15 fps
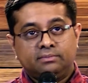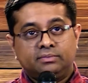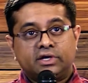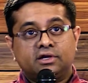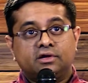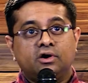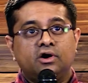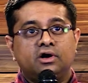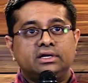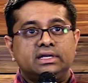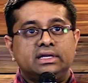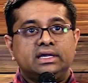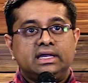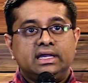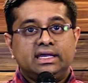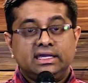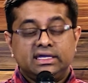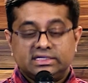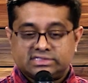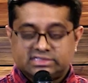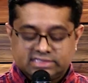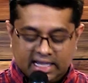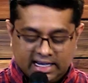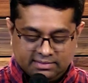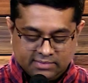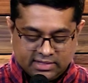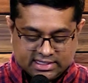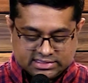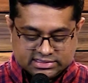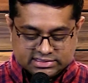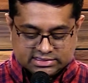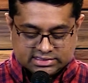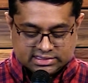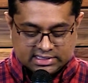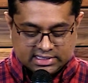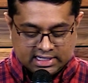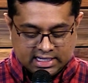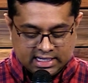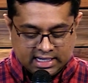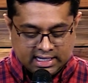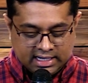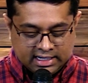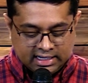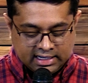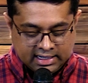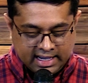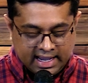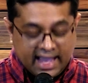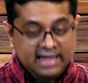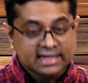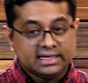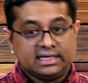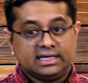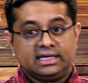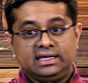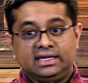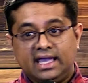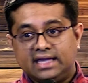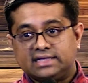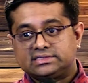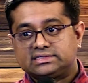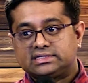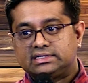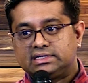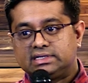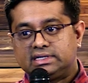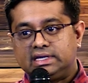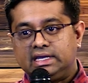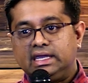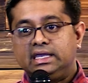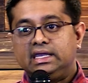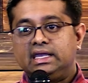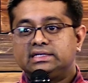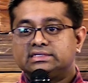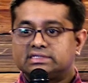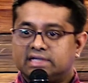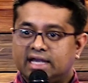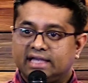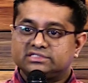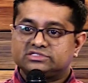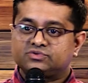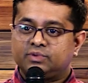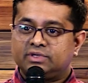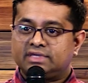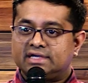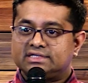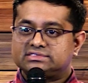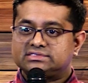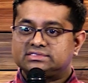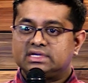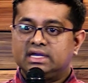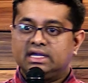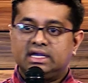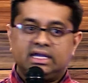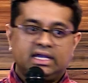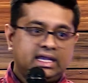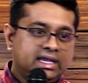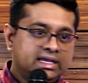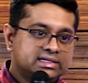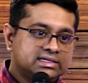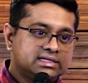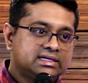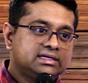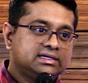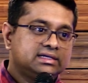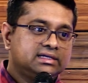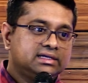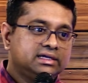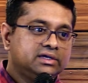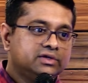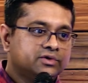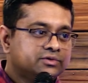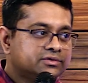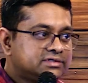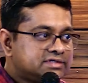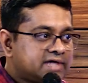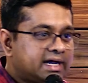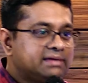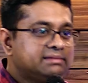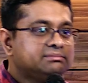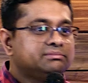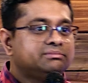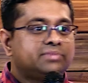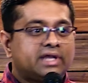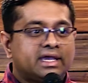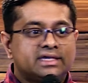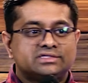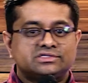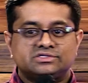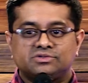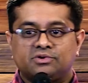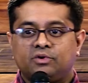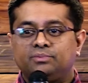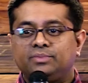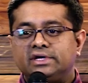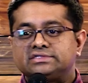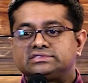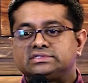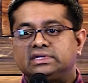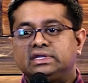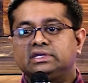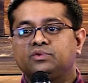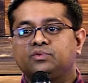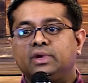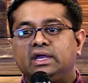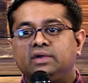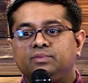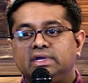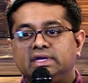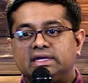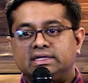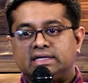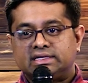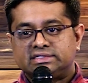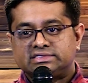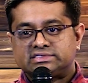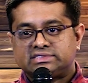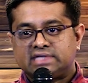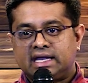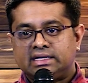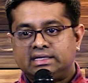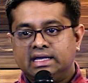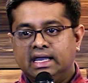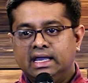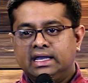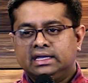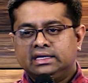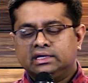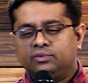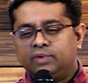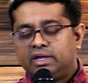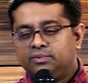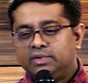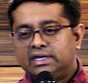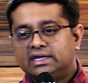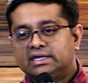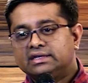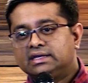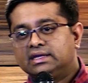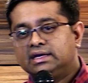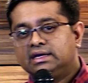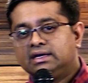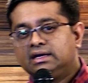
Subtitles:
But God, he is timeless, and yet he interacts with us in, you know, time, place, or person in a way we can understand, in a way we can